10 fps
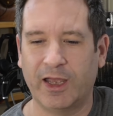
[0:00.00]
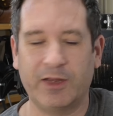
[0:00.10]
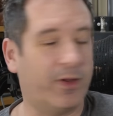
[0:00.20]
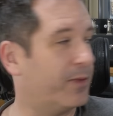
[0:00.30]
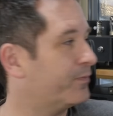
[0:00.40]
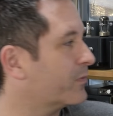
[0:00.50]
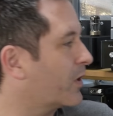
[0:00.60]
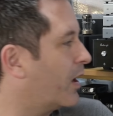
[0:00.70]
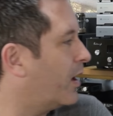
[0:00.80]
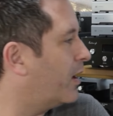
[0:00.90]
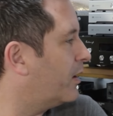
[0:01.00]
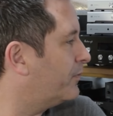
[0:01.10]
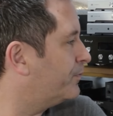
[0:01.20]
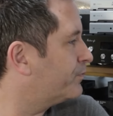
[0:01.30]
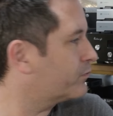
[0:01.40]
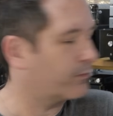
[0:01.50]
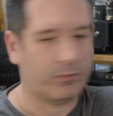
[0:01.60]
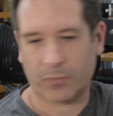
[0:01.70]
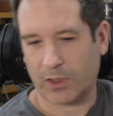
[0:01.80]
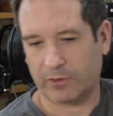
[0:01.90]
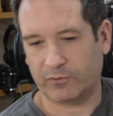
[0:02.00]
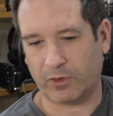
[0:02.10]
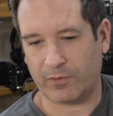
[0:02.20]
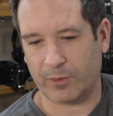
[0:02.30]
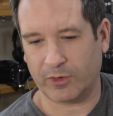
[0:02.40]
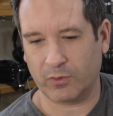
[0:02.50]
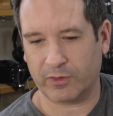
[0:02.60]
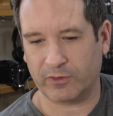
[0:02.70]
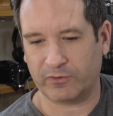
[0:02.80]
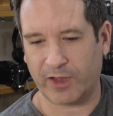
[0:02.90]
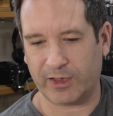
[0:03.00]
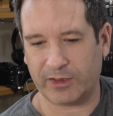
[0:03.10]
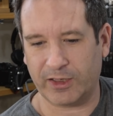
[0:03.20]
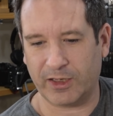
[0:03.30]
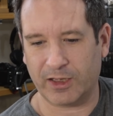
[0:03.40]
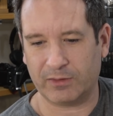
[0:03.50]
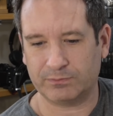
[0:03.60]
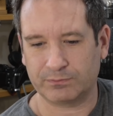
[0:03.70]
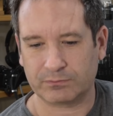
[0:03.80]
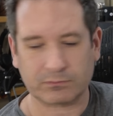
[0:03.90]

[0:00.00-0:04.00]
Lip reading: Anyway, sorry if I'm ignoring the chat here.